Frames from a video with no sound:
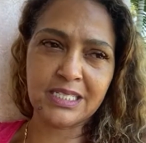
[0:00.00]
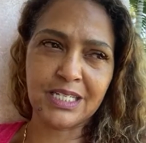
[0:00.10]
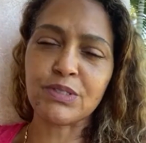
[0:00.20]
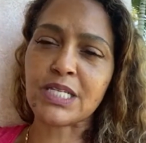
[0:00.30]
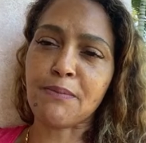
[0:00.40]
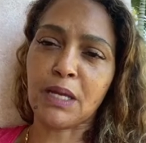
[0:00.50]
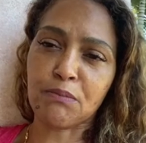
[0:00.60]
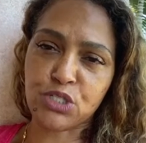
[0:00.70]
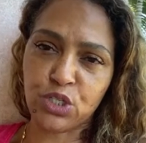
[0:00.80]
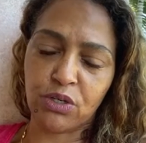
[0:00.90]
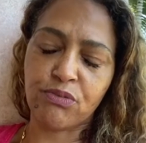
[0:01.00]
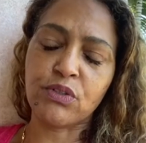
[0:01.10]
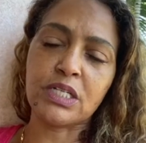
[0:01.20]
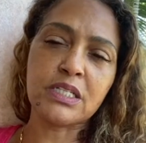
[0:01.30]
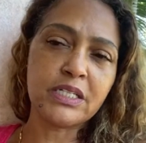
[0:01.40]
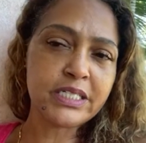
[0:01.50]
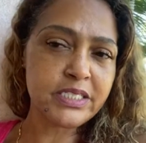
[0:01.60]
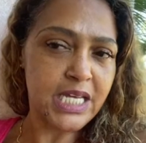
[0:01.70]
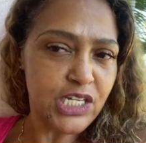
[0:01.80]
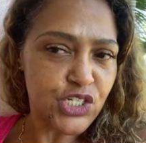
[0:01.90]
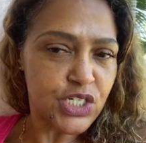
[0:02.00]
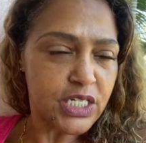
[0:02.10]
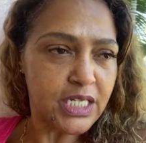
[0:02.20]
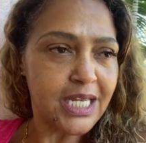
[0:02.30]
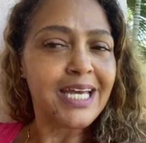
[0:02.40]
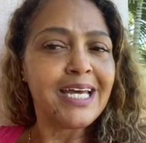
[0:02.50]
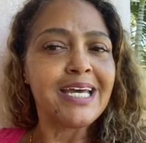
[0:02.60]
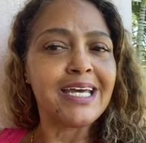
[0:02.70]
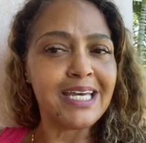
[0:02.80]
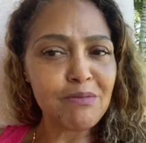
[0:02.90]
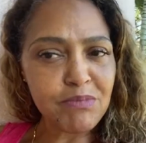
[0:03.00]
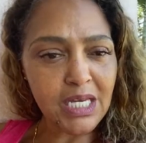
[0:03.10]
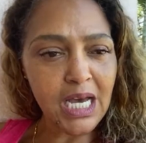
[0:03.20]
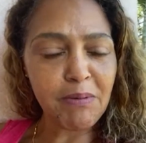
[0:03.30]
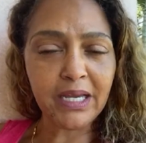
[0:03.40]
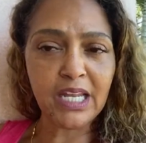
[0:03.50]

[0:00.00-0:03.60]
I know it's coming up soon. If you need a little extension, hit me up.